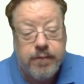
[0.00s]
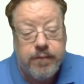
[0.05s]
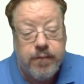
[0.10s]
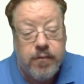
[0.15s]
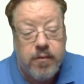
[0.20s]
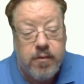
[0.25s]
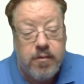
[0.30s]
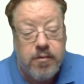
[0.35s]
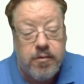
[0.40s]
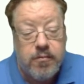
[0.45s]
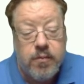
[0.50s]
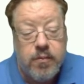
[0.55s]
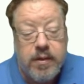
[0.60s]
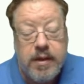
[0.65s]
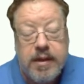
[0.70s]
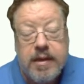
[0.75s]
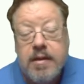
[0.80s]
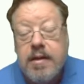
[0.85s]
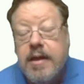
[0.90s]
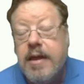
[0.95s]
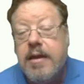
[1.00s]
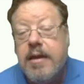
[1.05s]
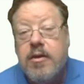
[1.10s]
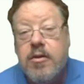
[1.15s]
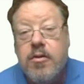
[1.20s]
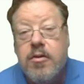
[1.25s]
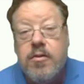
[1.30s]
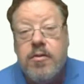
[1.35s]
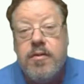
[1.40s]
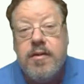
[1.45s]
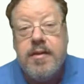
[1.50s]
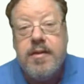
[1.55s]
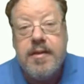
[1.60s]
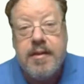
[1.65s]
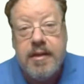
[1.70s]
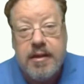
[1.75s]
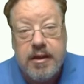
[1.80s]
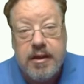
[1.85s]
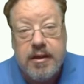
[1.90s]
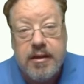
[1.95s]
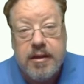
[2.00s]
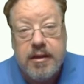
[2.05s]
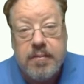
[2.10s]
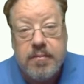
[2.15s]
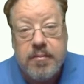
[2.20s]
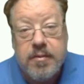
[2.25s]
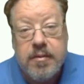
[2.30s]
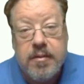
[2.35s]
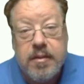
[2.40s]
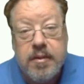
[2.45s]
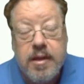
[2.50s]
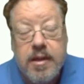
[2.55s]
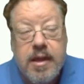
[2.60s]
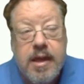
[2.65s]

First, we can use synonyms.